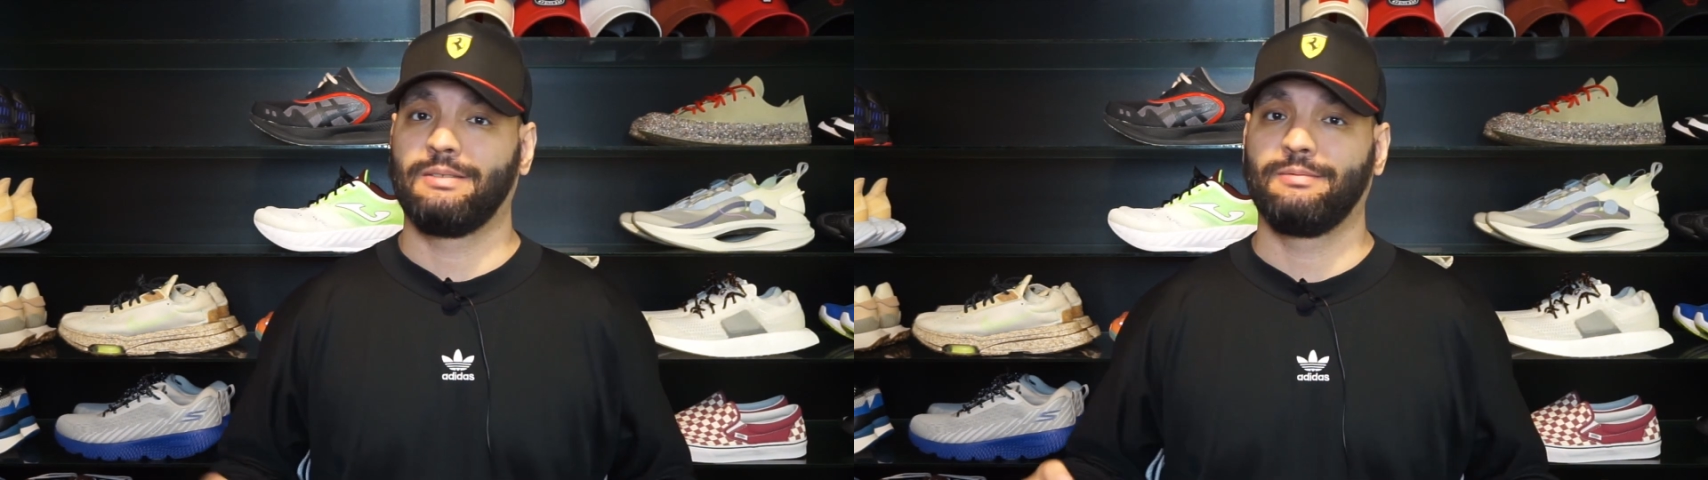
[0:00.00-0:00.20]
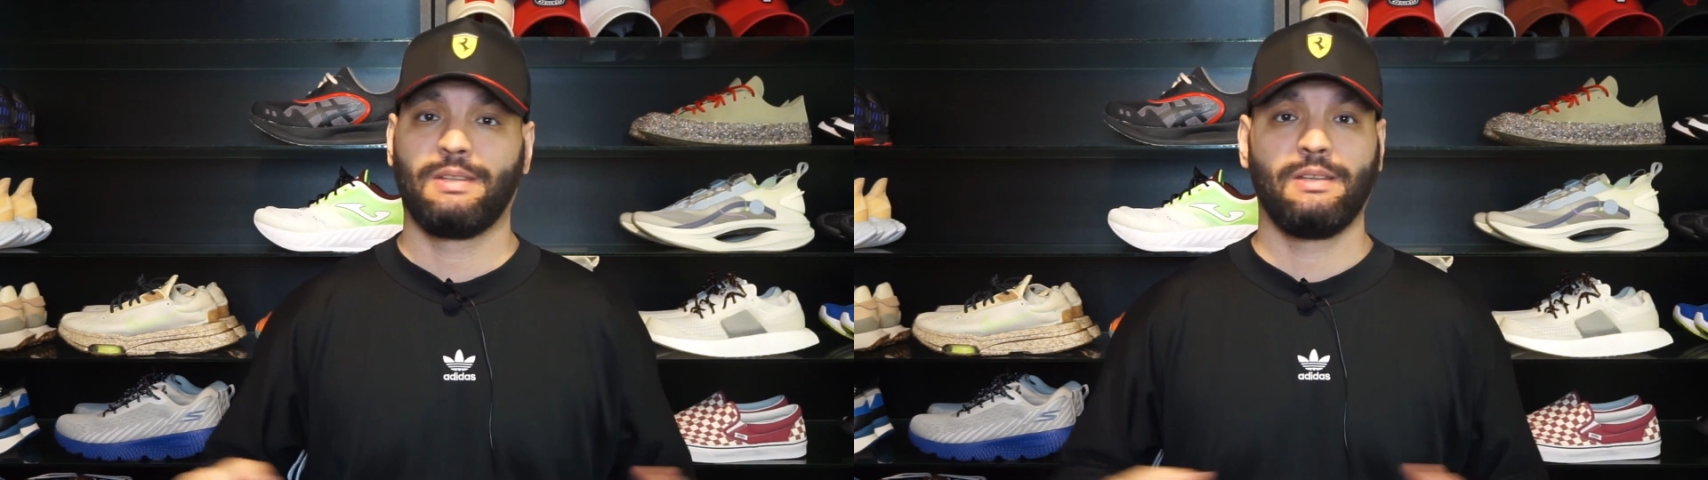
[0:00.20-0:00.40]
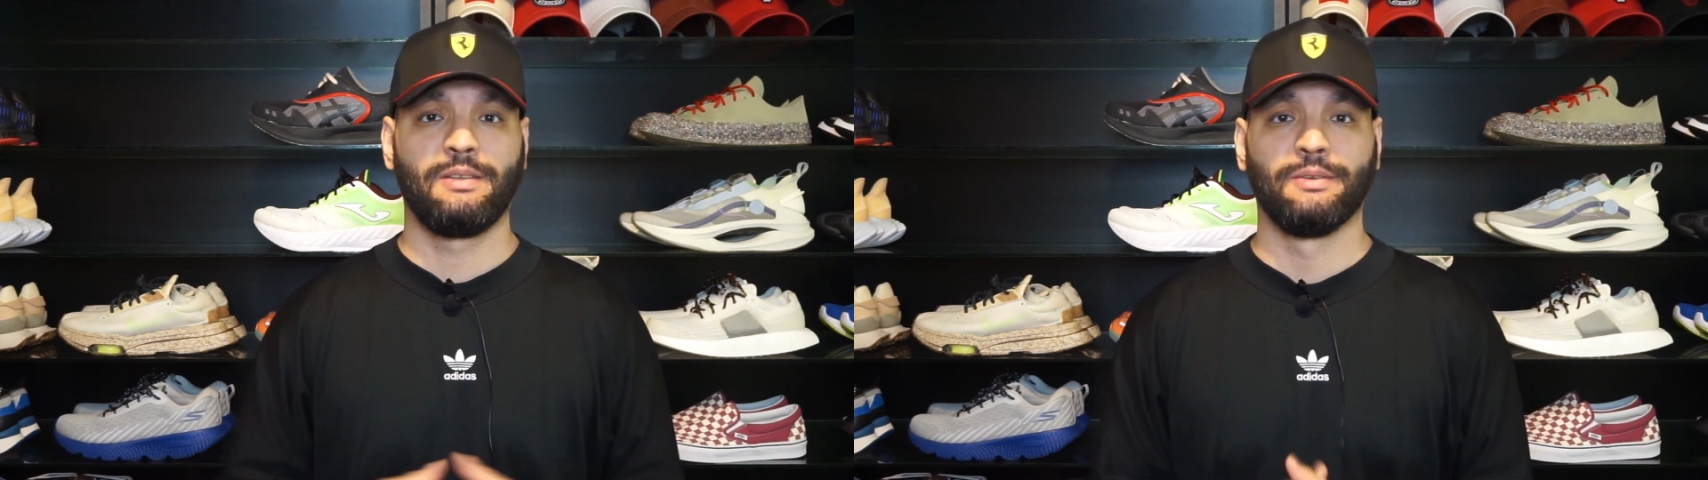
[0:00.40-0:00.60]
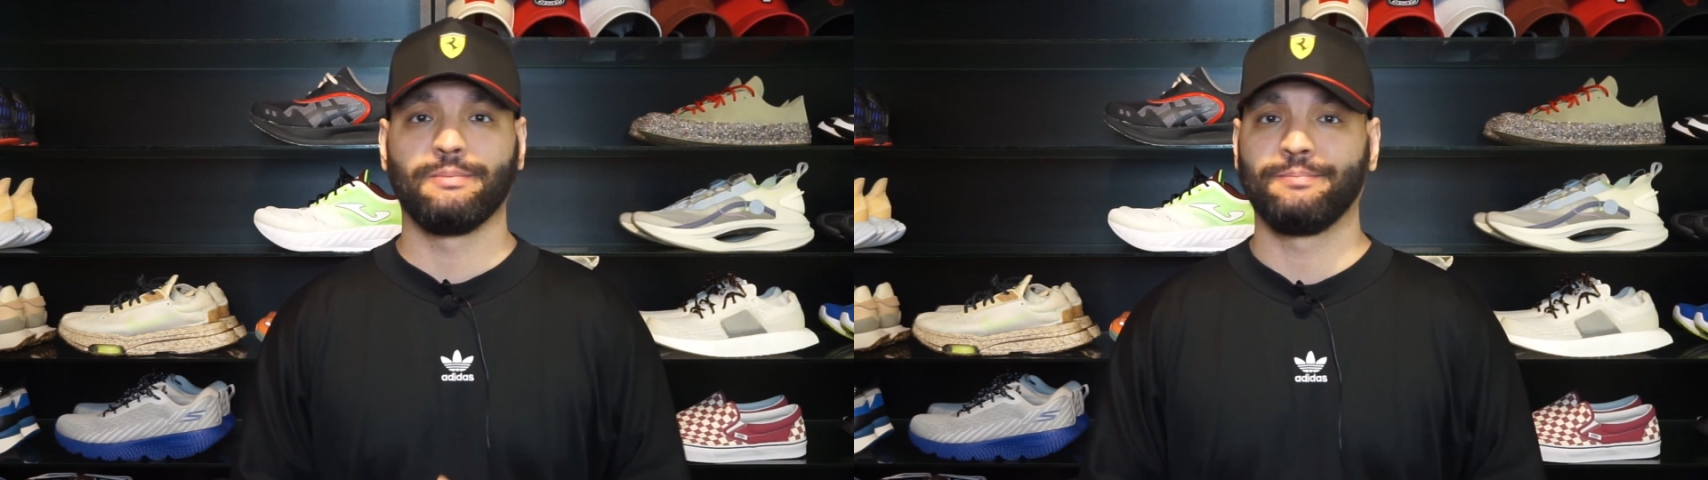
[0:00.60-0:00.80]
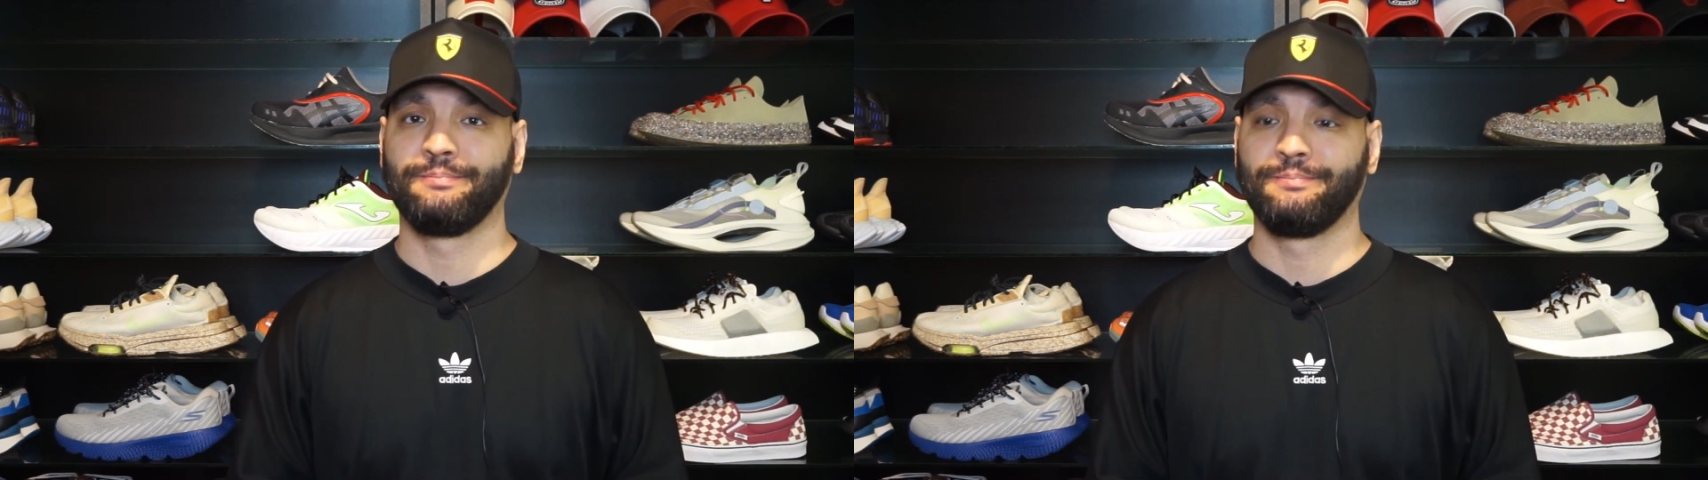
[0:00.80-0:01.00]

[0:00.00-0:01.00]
Thank you.